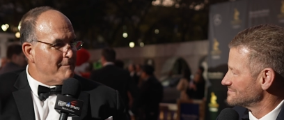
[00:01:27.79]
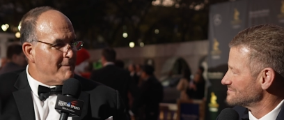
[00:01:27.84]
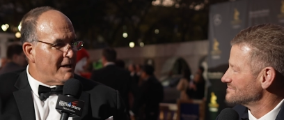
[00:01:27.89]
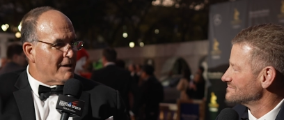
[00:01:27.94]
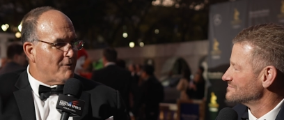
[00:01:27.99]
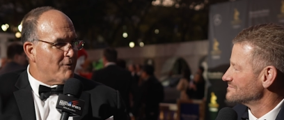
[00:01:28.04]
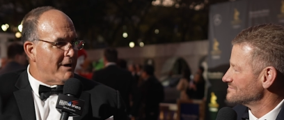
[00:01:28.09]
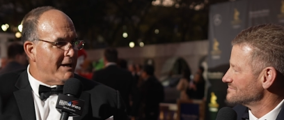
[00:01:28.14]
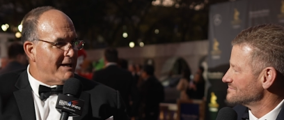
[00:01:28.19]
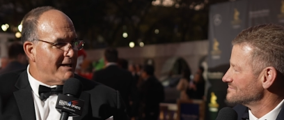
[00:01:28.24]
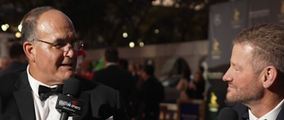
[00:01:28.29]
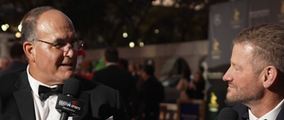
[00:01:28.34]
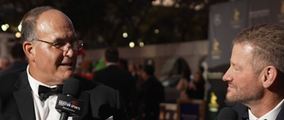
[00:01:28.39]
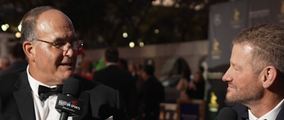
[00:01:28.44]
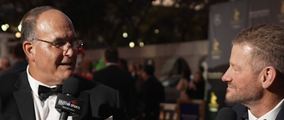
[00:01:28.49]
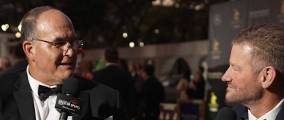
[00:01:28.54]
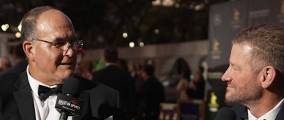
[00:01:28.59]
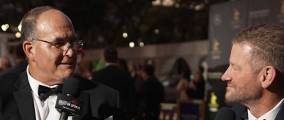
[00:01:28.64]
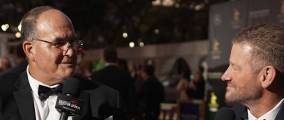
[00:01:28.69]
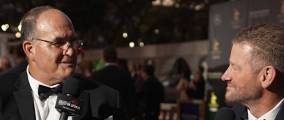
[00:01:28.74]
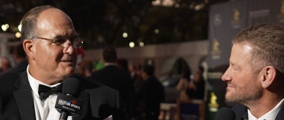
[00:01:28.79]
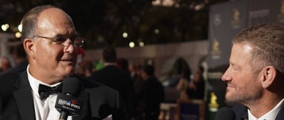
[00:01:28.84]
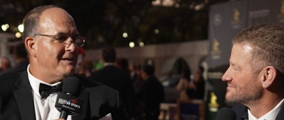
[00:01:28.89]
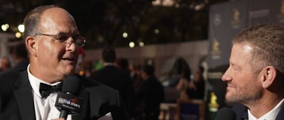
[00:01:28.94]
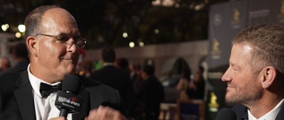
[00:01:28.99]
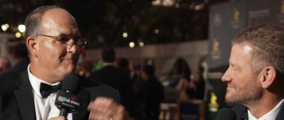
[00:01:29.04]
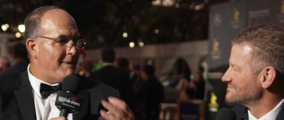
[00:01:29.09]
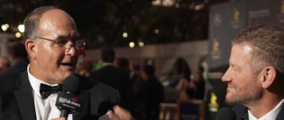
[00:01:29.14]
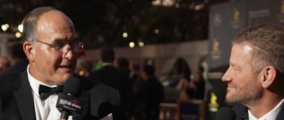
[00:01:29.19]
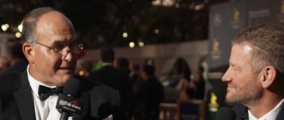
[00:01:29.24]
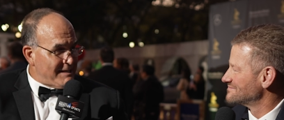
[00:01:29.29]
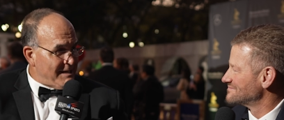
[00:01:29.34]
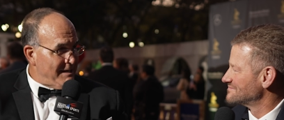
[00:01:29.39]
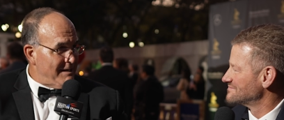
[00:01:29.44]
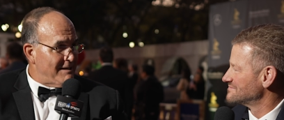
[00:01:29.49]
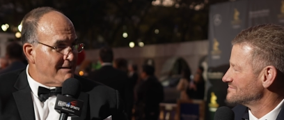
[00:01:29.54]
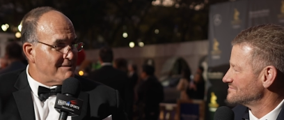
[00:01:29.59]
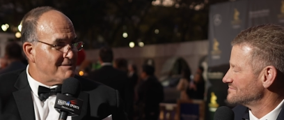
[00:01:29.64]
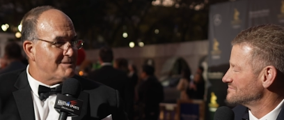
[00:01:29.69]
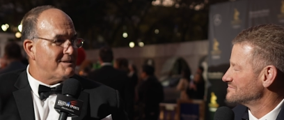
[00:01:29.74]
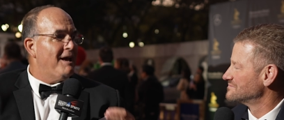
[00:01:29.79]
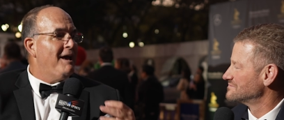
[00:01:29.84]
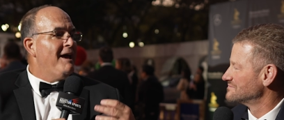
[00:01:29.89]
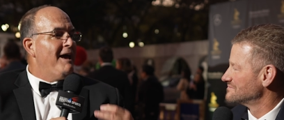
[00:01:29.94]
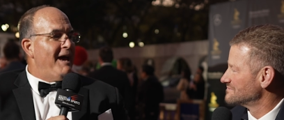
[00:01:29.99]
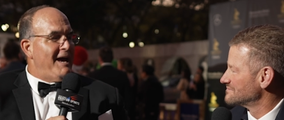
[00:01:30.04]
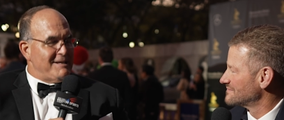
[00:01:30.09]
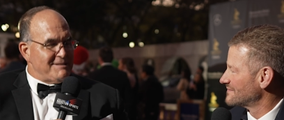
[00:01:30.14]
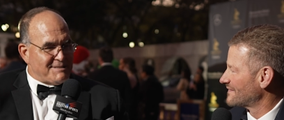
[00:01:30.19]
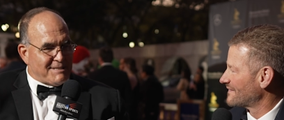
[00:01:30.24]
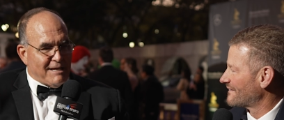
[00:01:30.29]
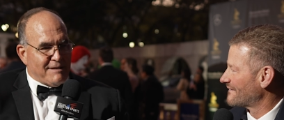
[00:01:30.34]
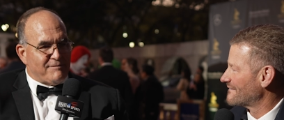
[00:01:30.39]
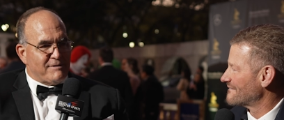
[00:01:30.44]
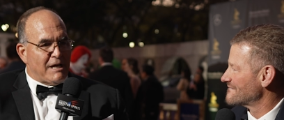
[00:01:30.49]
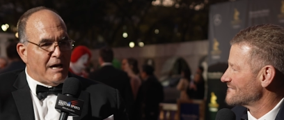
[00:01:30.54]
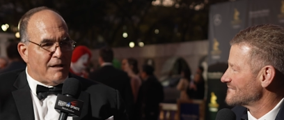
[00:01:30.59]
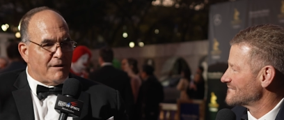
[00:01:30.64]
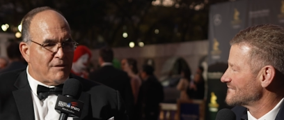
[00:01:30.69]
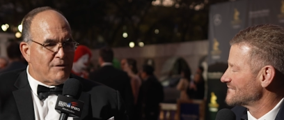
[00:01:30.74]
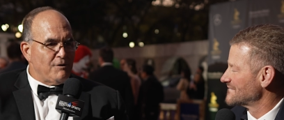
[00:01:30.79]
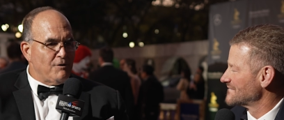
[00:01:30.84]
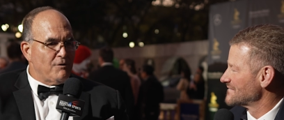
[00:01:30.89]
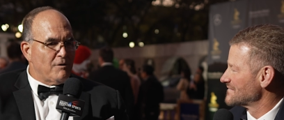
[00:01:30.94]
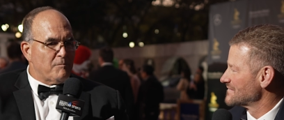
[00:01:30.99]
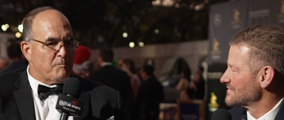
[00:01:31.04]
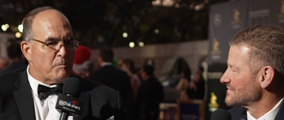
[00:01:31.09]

Speaker 1: my grandkids and my kids as they've gone through the